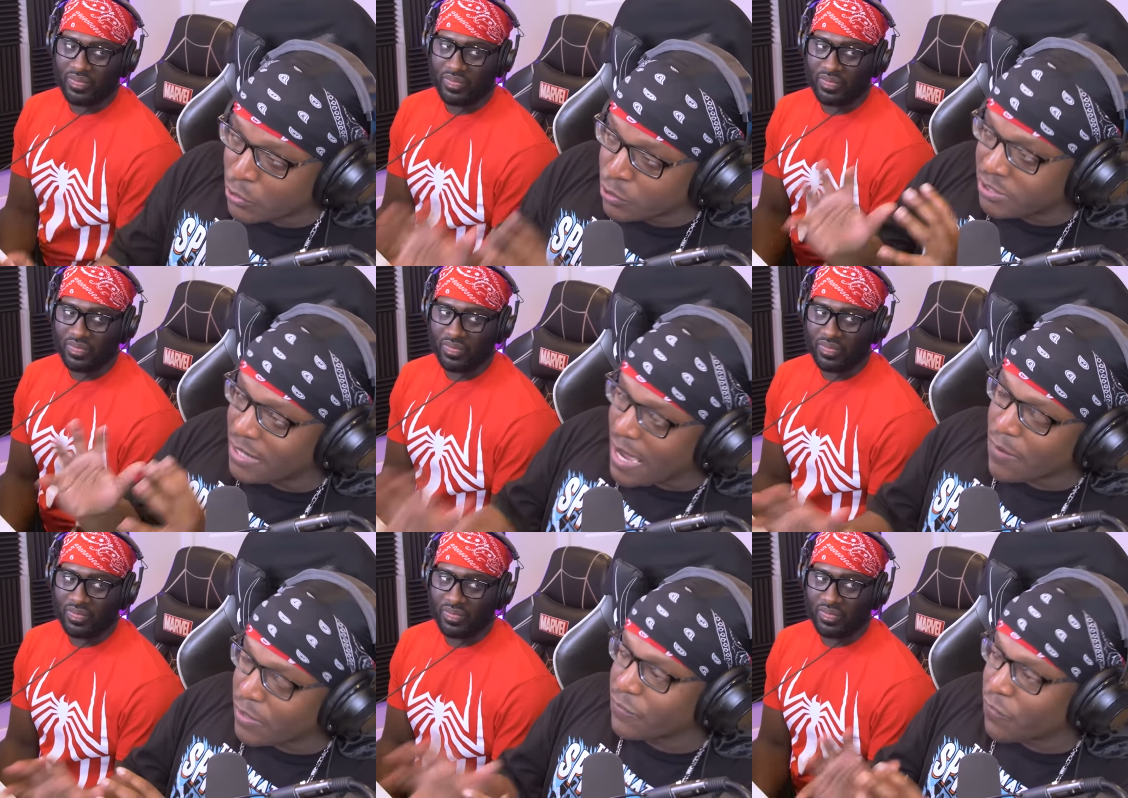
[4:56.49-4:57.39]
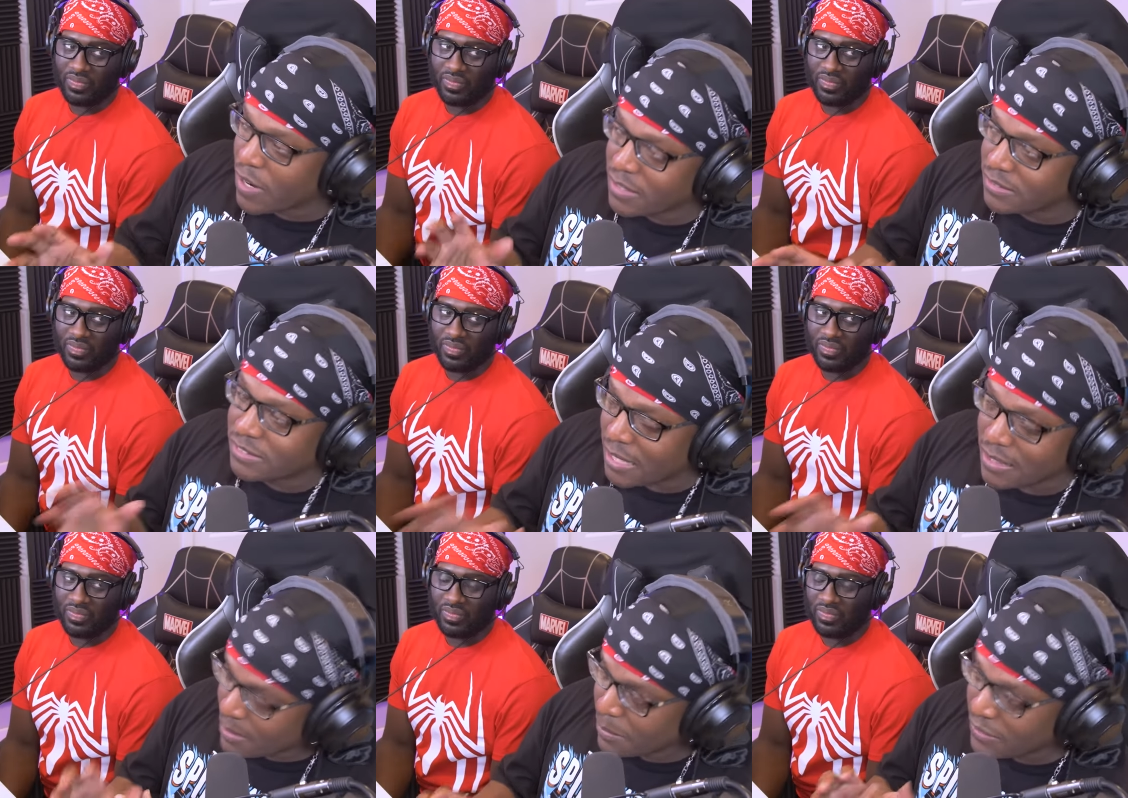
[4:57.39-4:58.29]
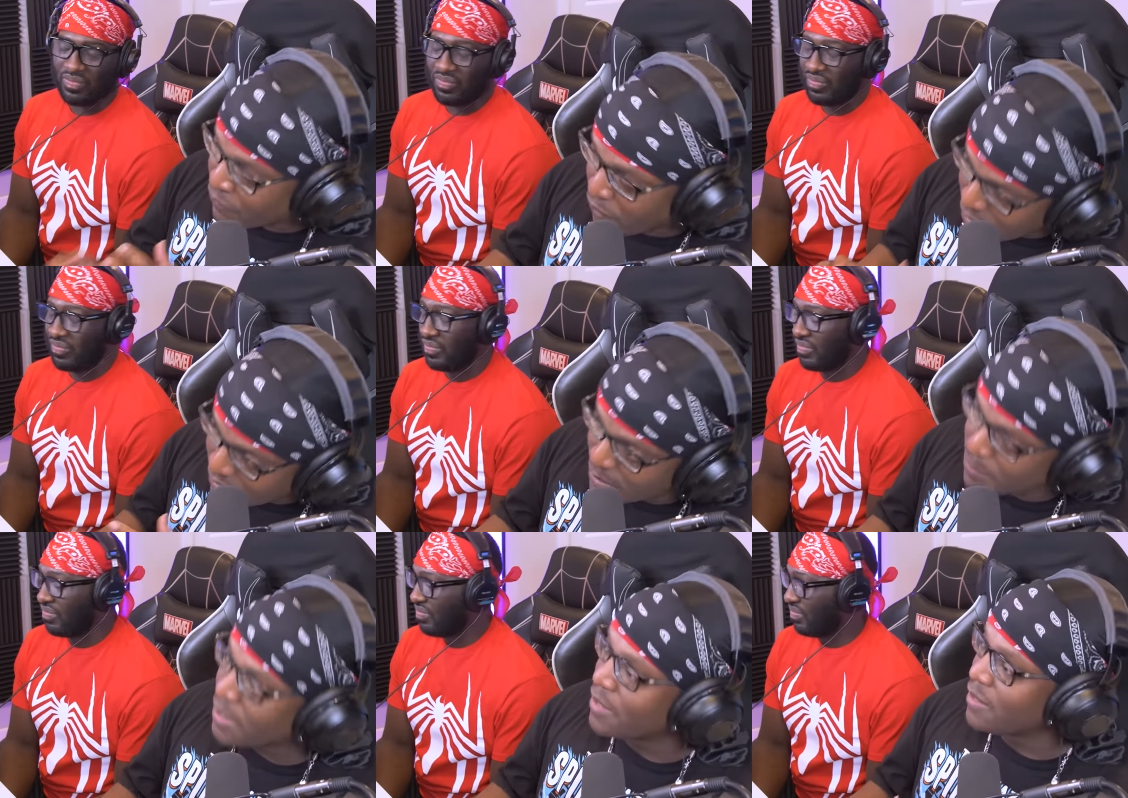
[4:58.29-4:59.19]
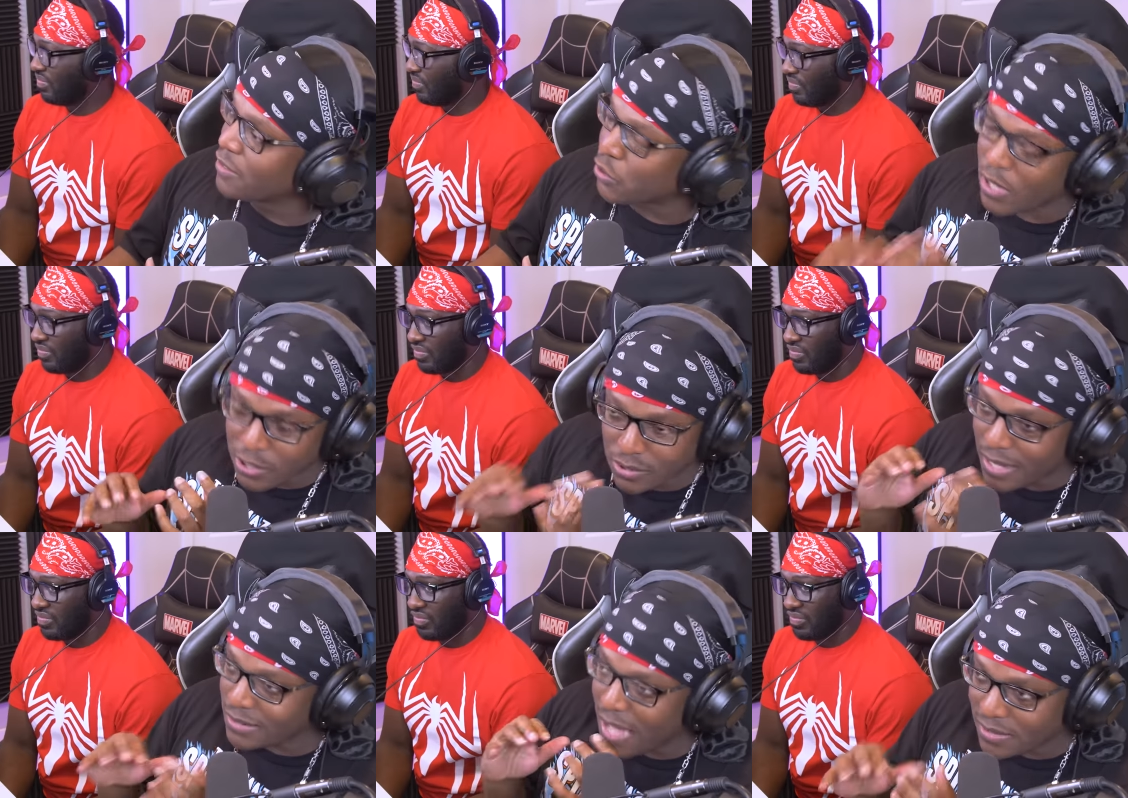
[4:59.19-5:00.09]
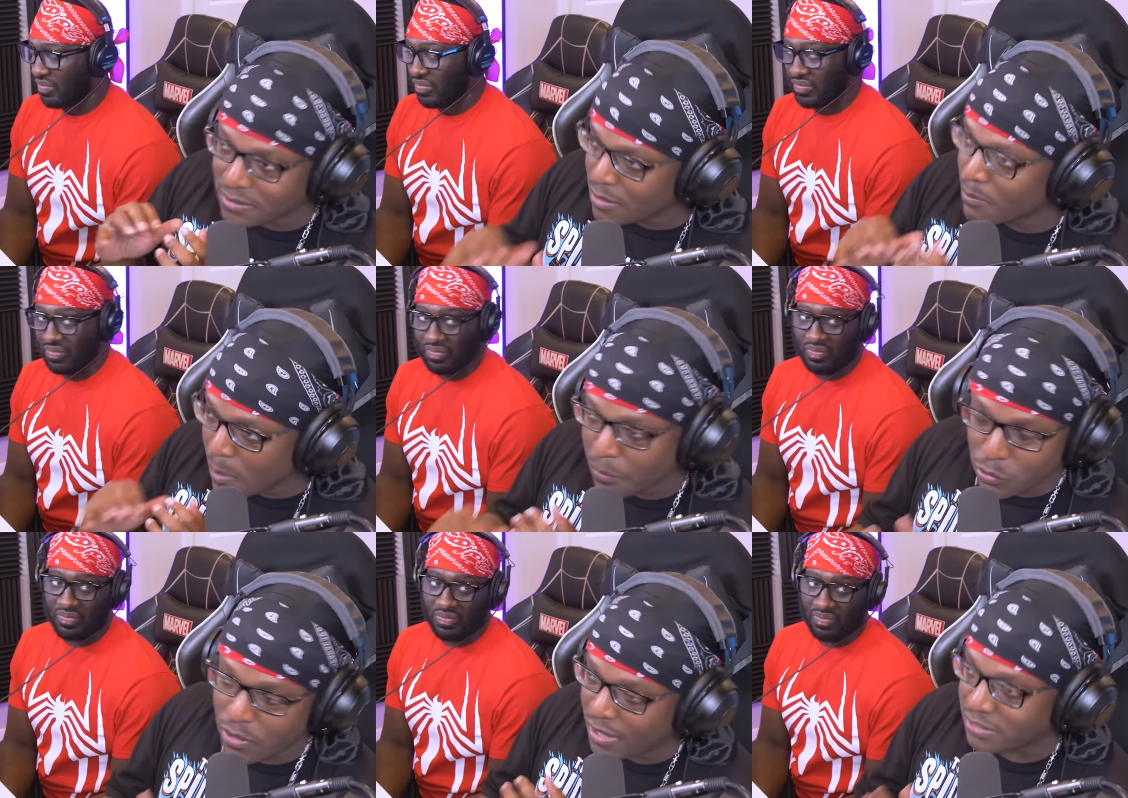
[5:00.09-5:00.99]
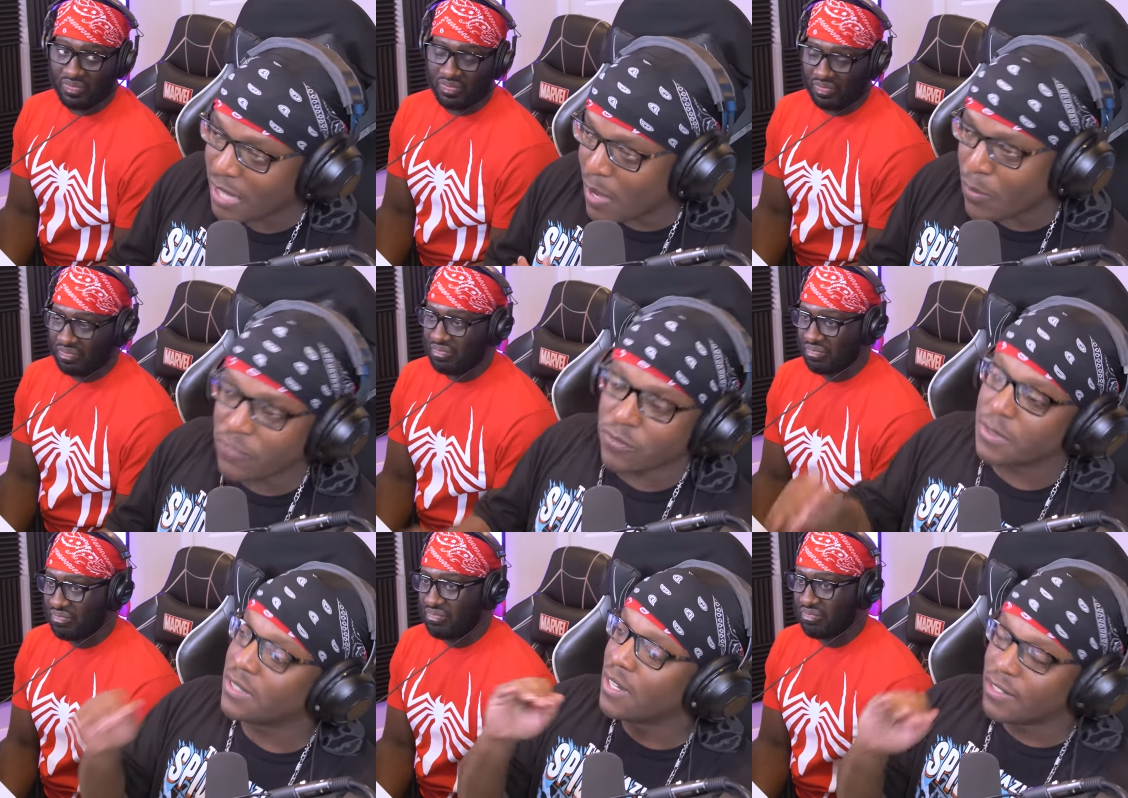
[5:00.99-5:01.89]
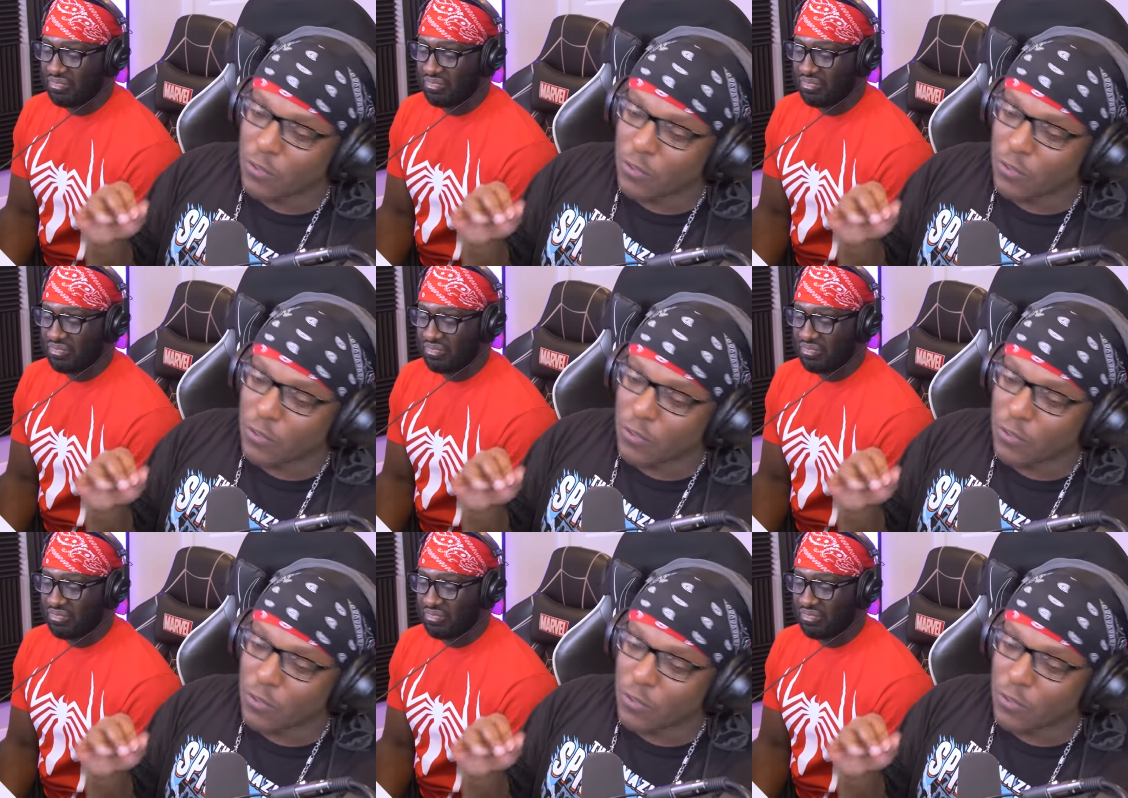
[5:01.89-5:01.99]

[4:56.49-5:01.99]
Speaker 1: You see every fucking second of them getting fucked up so that you're like locked into the moment. You can't shy away from it.